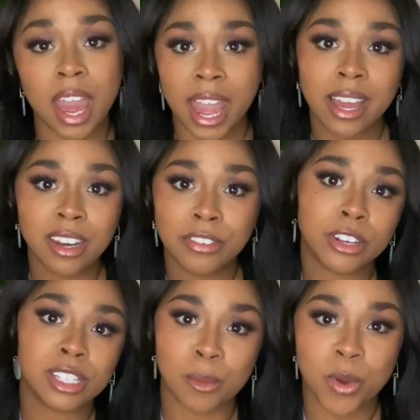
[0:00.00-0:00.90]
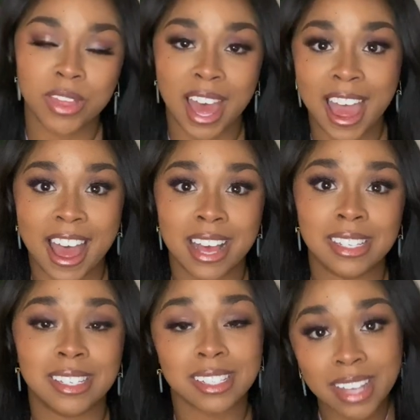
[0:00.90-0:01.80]
And if you're someone that has
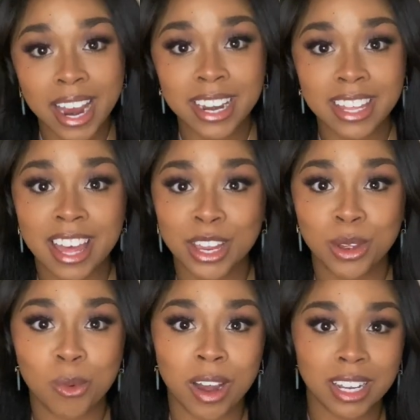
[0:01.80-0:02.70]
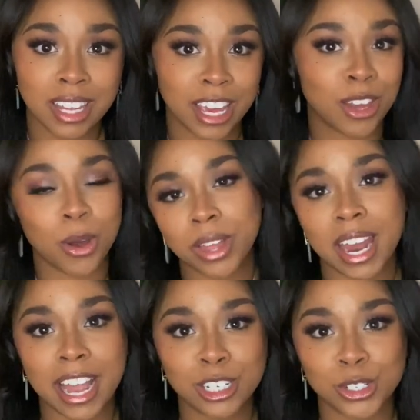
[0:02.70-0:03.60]
decided that you want to like go
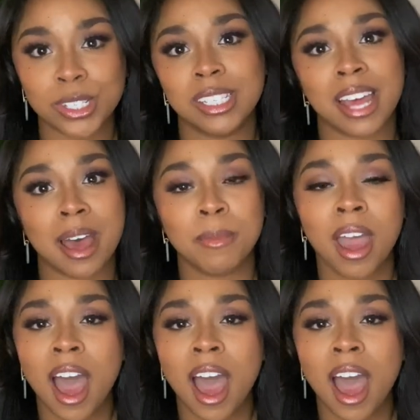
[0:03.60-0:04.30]
that extra step,